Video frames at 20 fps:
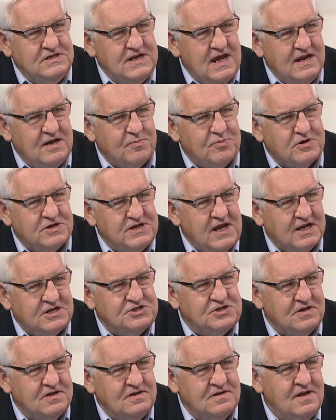data
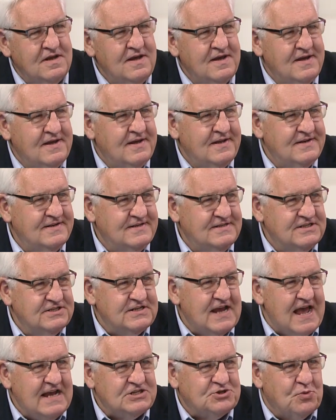protection,
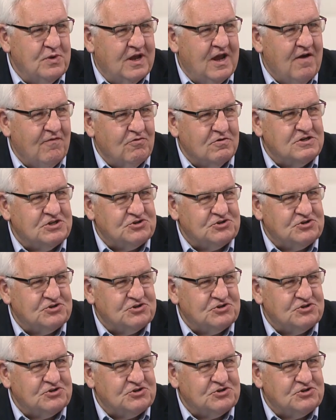disaster recovery